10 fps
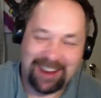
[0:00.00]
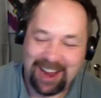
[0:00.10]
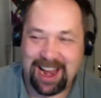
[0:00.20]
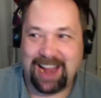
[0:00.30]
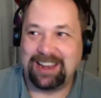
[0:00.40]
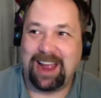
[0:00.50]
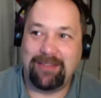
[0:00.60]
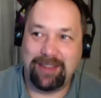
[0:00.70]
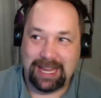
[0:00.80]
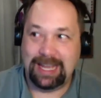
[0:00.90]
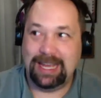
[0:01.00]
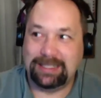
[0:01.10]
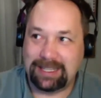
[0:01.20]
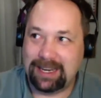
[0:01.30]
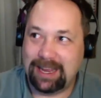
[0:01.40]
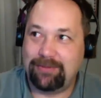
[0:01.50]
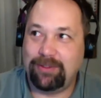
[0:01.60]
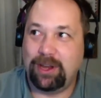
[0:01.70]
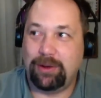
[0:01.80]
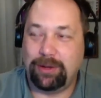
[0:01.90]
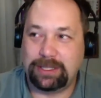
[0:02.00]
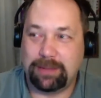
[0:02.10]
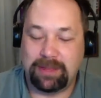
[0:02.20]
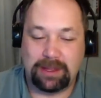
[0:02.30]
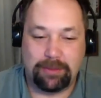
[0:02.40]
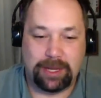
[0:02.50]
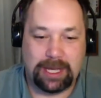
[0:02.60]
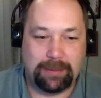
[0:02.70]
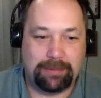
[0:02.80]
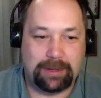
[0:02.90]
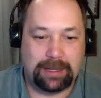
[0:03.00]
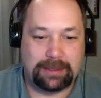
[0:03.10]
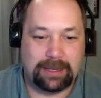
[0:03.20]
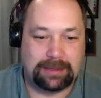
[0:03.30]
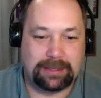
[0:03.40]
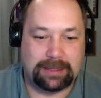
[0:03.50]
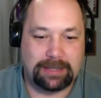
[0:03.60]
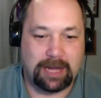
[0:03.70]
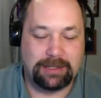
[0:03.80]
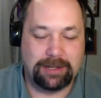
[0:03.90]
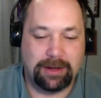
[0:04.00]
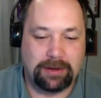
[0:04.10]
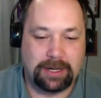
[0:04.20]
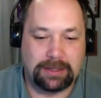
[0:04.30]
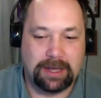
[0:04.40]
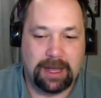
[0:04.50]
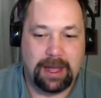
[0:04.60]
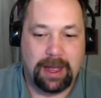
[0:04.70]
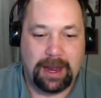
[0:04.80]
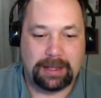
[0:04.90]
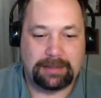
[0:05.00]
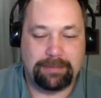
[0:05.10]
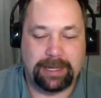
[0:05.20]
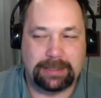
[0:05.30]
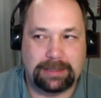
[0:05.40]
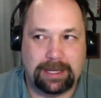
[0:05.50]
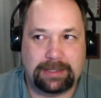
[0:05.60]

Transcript: I mean, he is, and it's something that we keep. It's a touchstone because it's been such